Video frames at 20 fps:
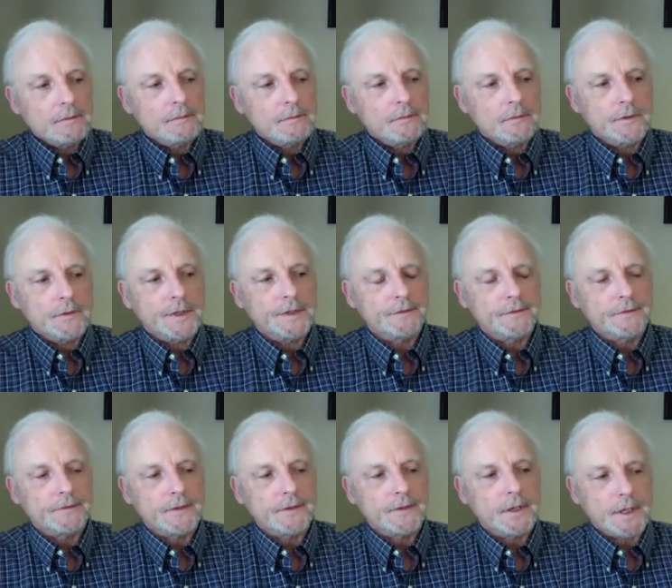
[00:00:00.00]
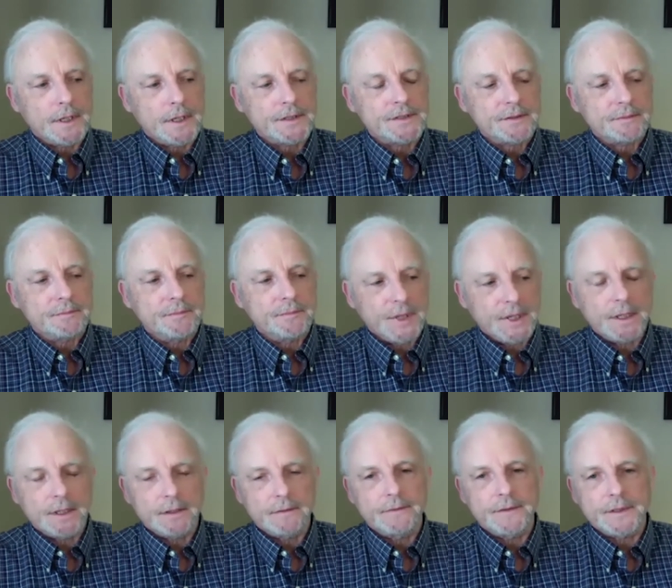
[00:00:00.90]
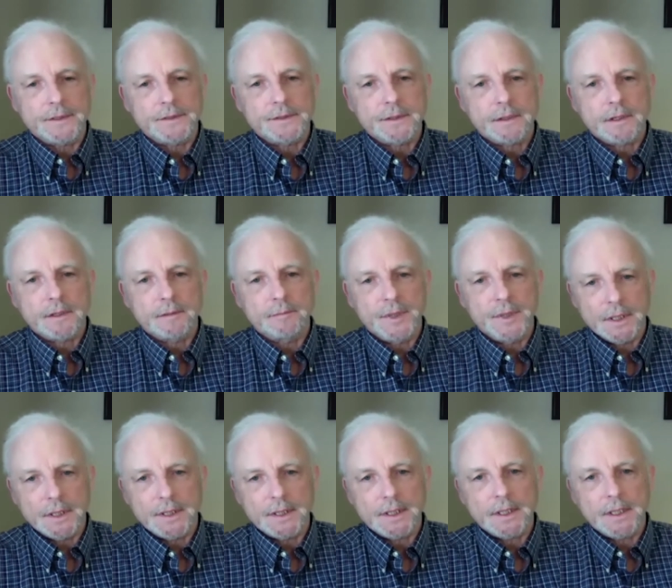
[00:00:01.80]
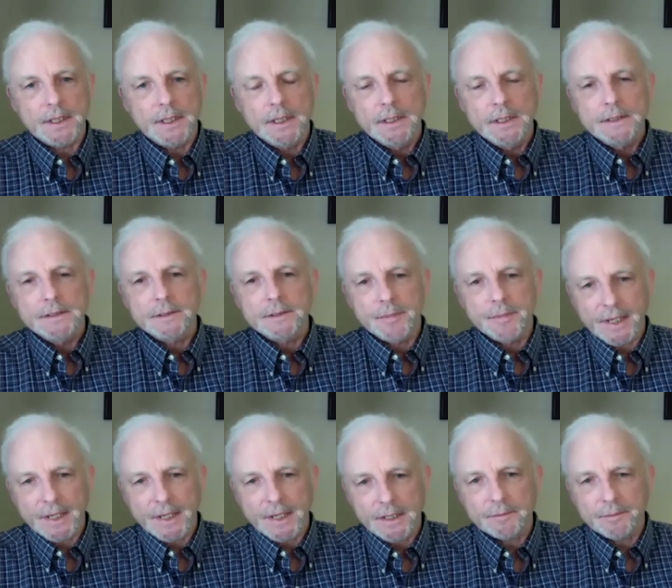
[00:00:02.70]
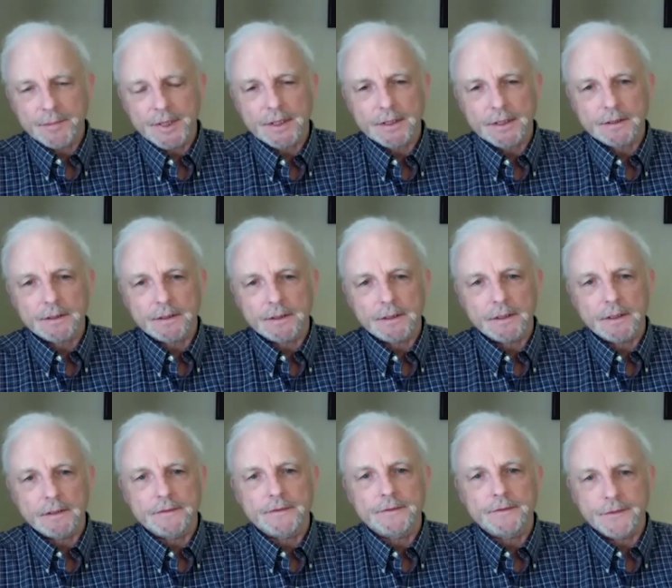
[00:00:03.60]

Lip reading: We've lost, many of us, our ability to paint a picture of a